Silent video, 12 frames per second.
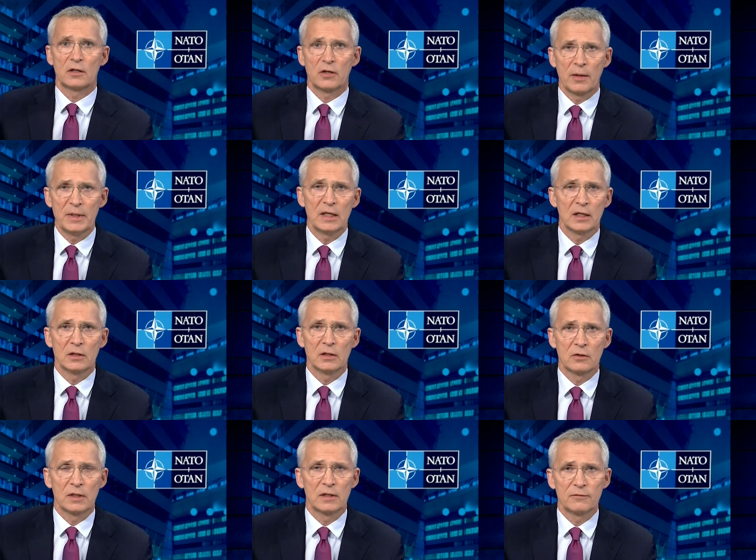Crimea
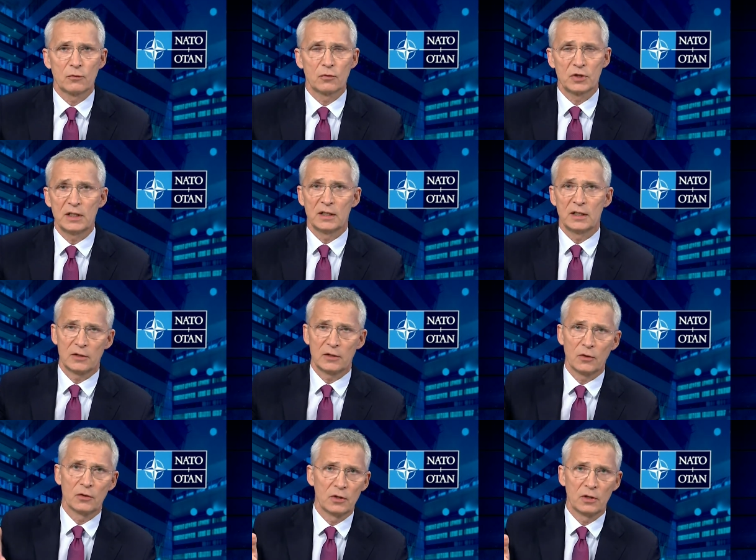in 2014,
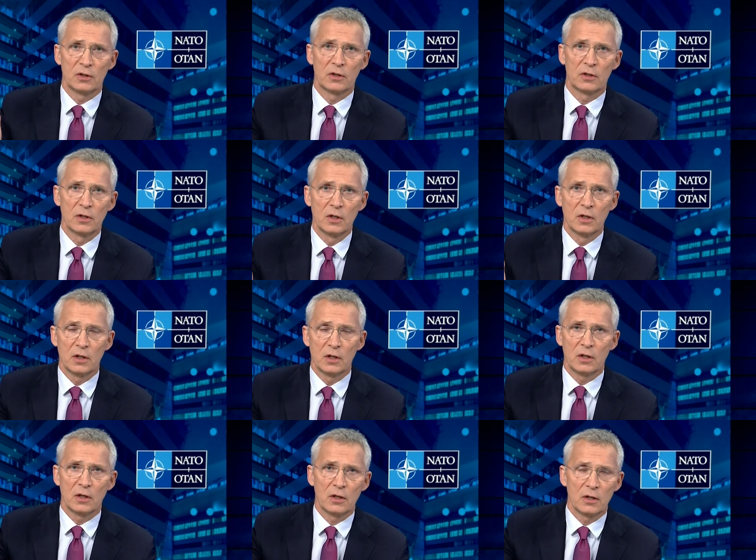later on
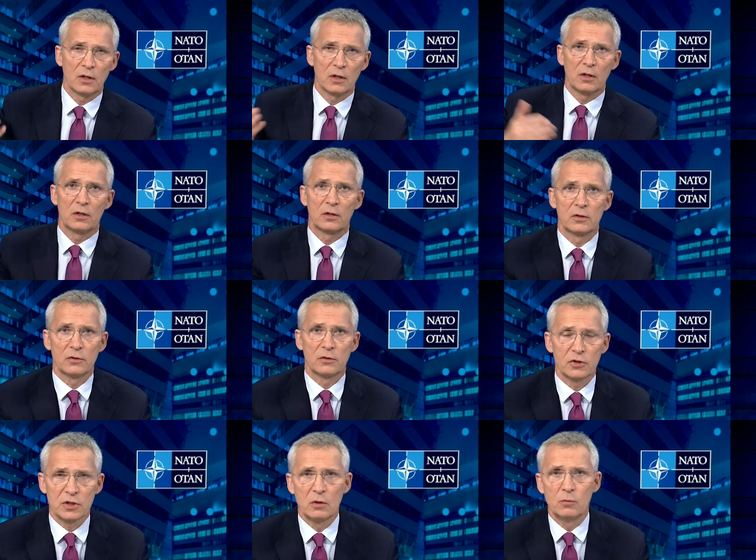
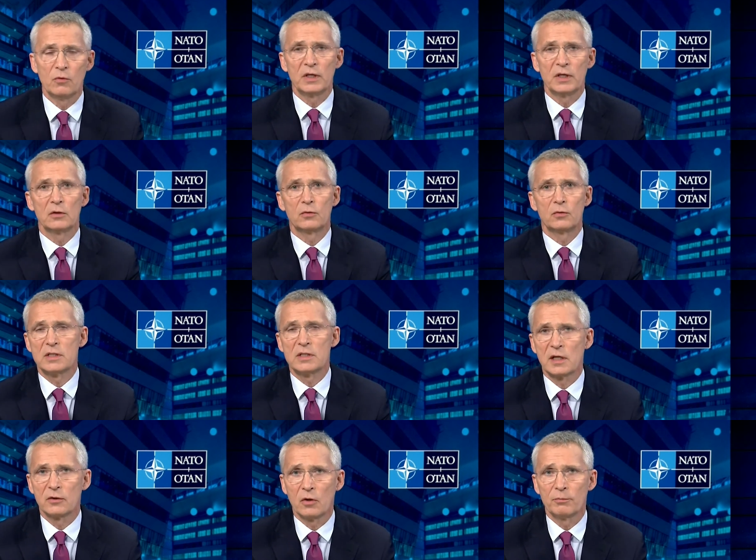Russia moving into
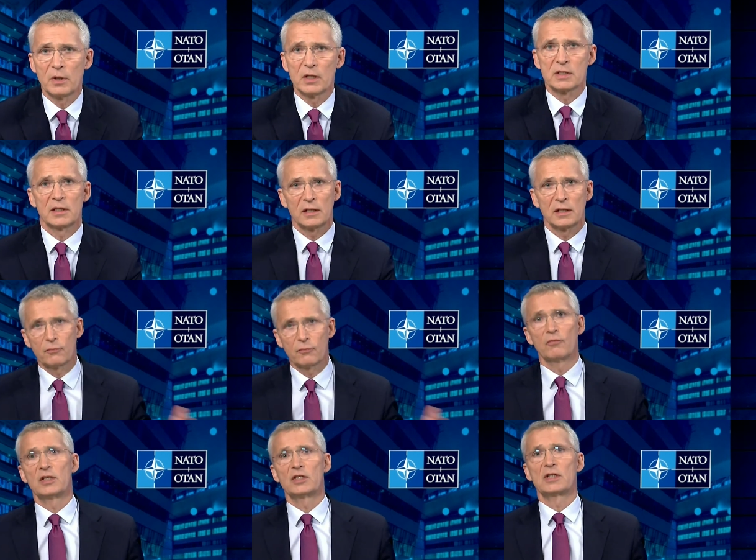eastern Donbass, and then the
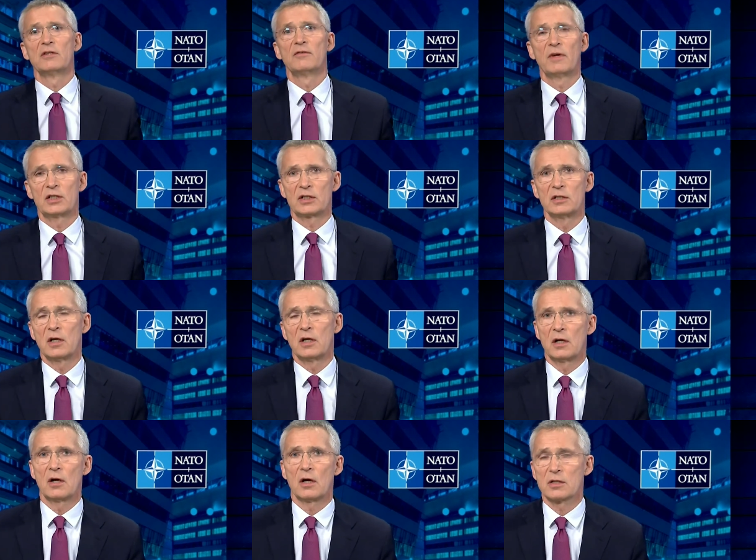full-fledged invasion
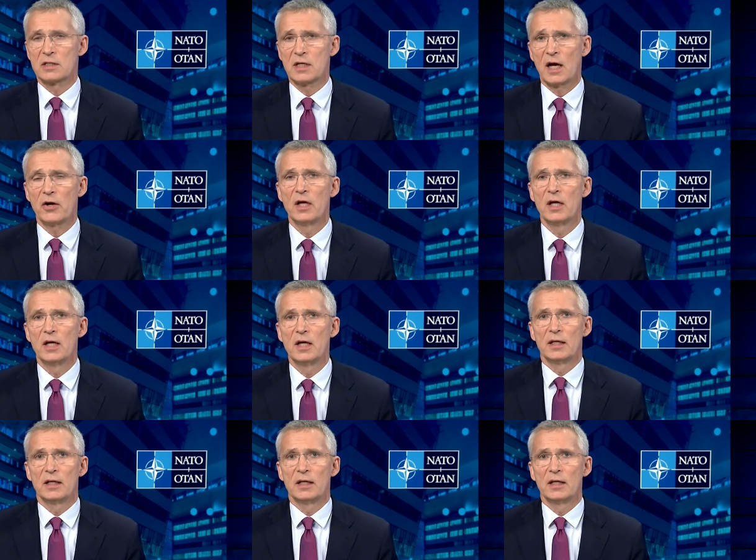last year.